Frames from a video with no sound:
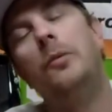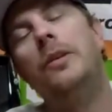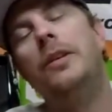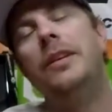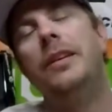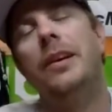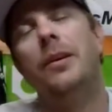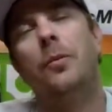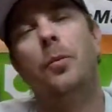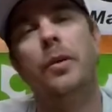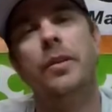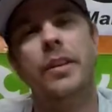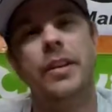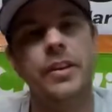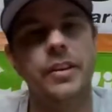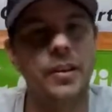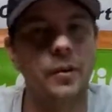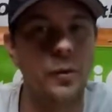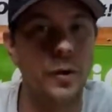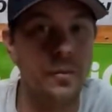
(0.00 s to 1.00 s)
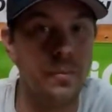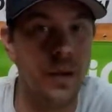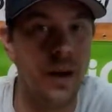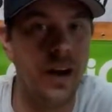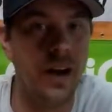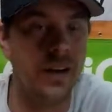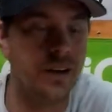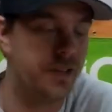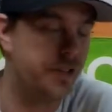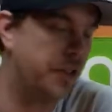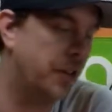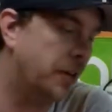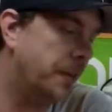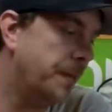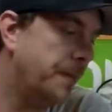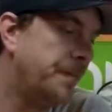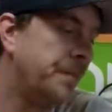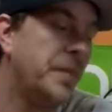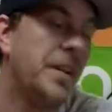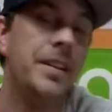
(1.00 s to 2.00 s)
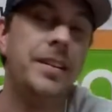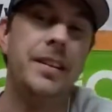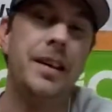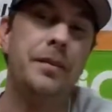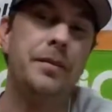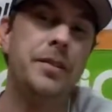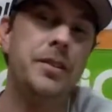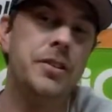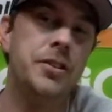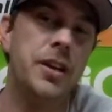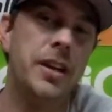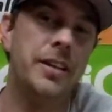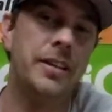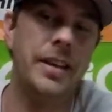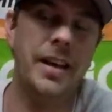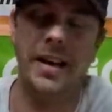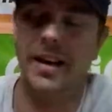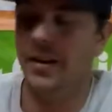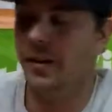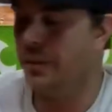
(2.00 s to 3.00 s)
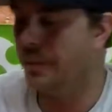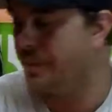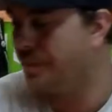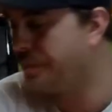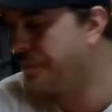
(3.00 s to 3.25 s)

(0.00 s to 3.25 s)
Well, you can get one that you can repair, so definitely check that out.